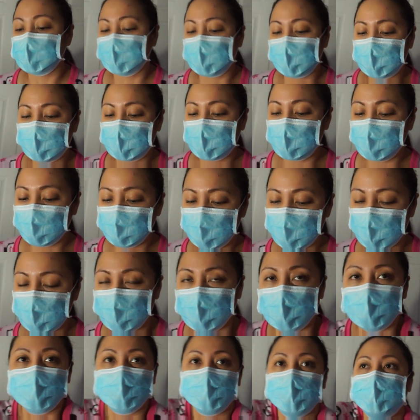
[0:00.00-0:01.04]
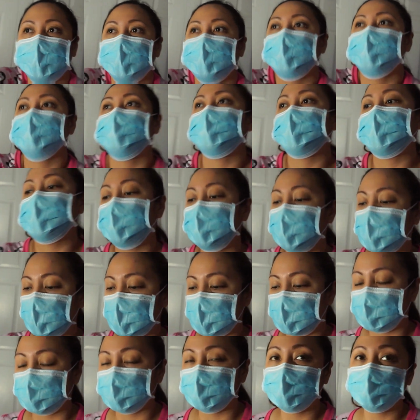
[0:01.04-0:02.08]
a lot of people are already
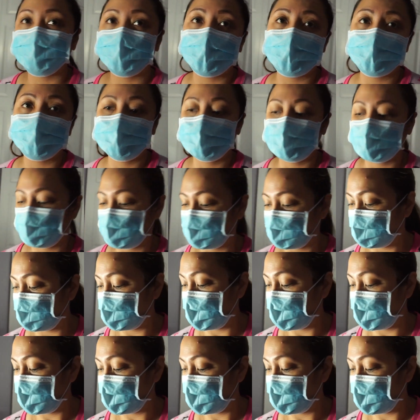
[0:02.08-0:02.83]
paranoid because of